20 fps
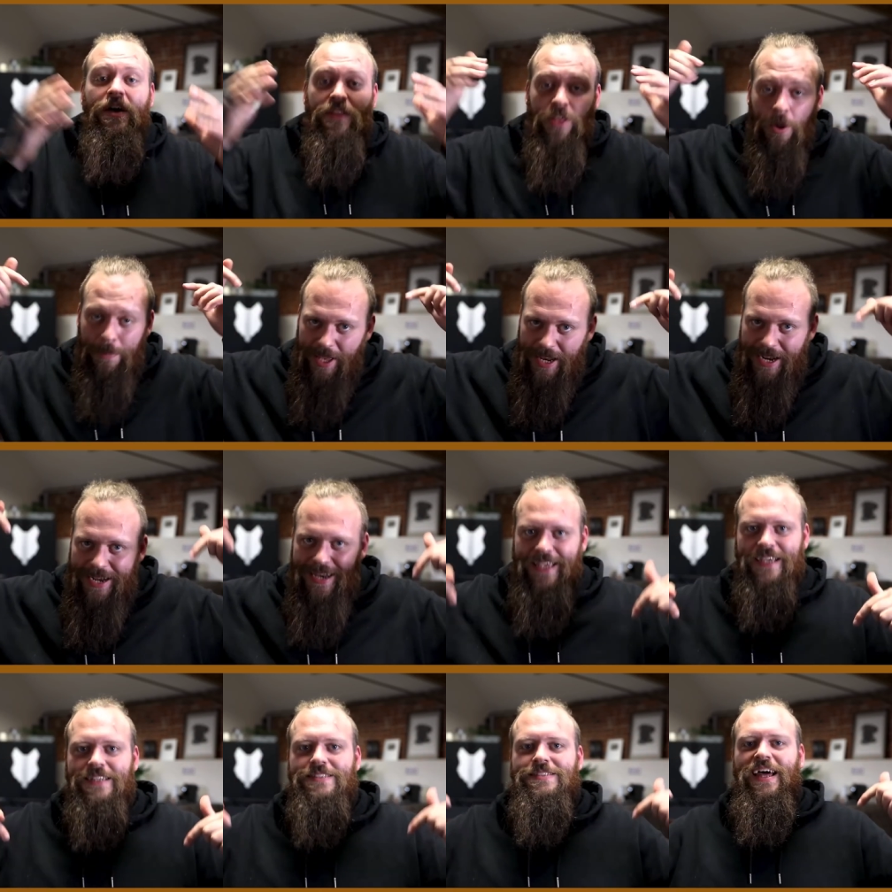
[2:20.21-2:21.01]
there'll be a
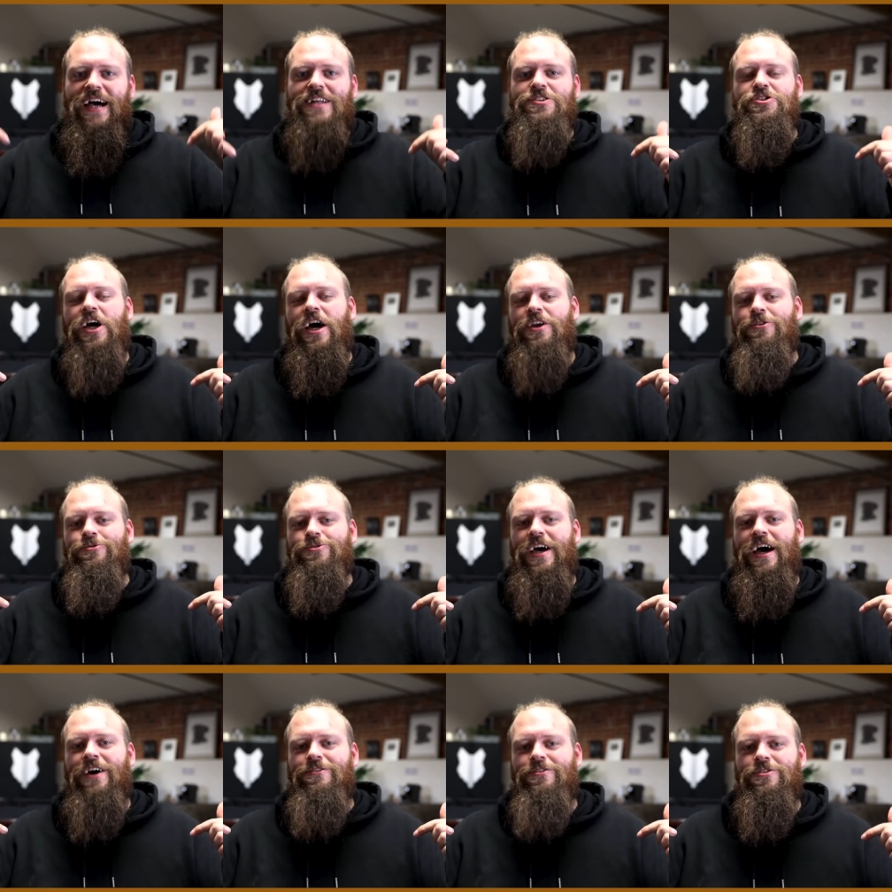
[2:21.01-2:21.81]
link to that channel
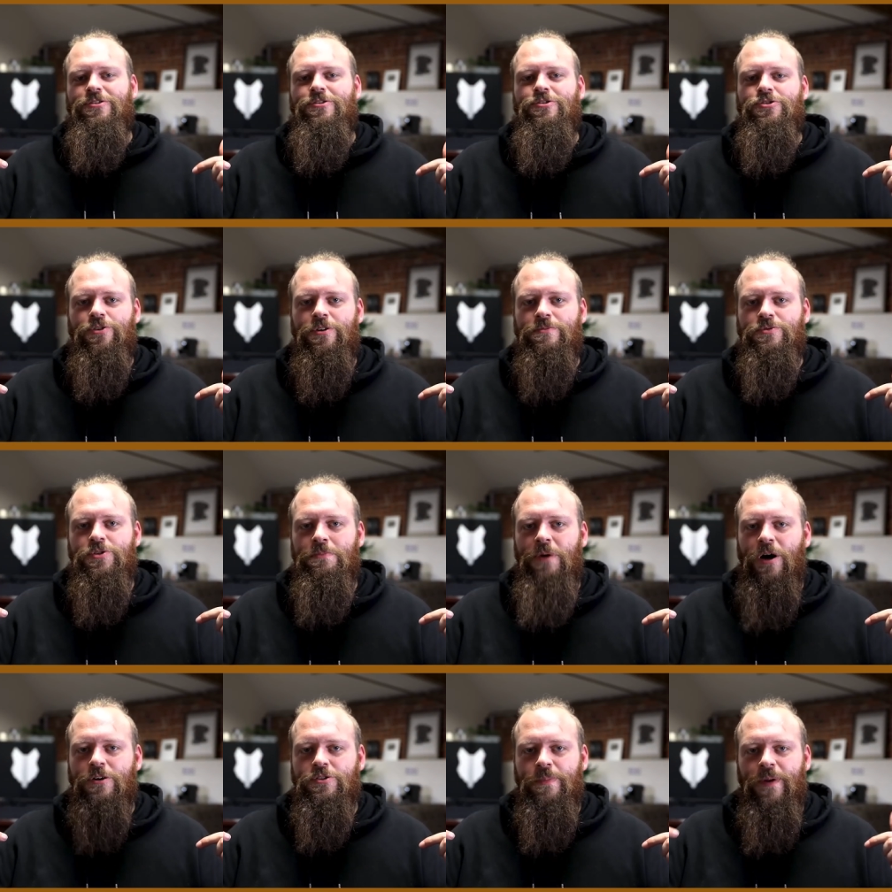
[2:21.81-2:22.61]
down in the description
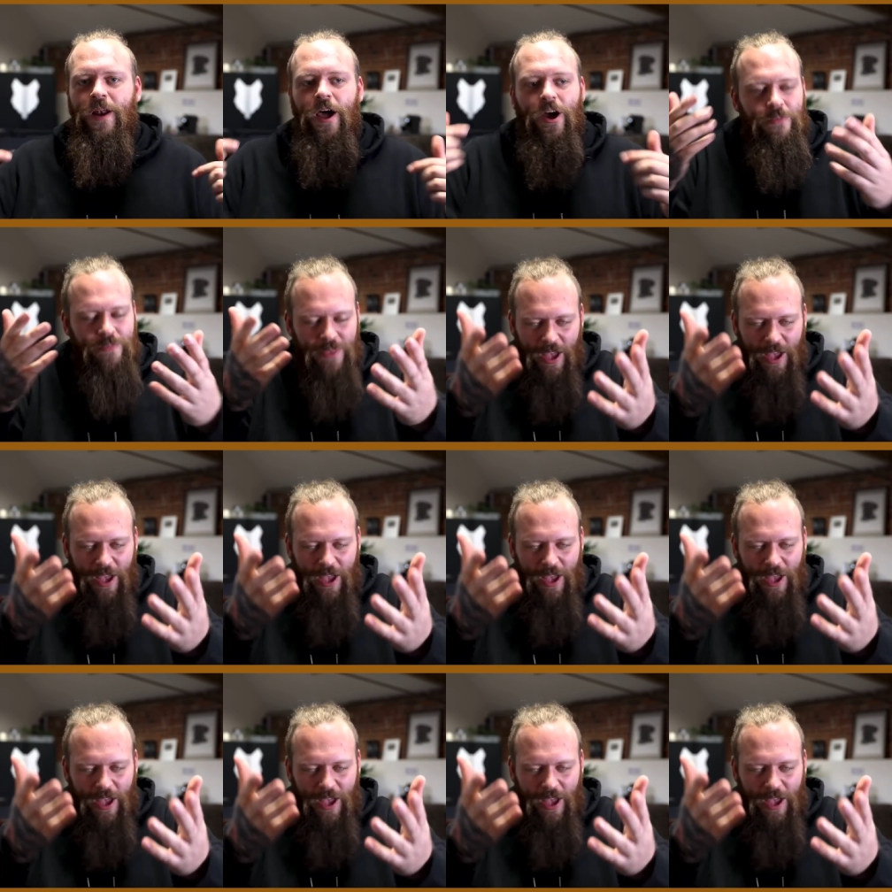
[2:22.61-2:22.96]
box below.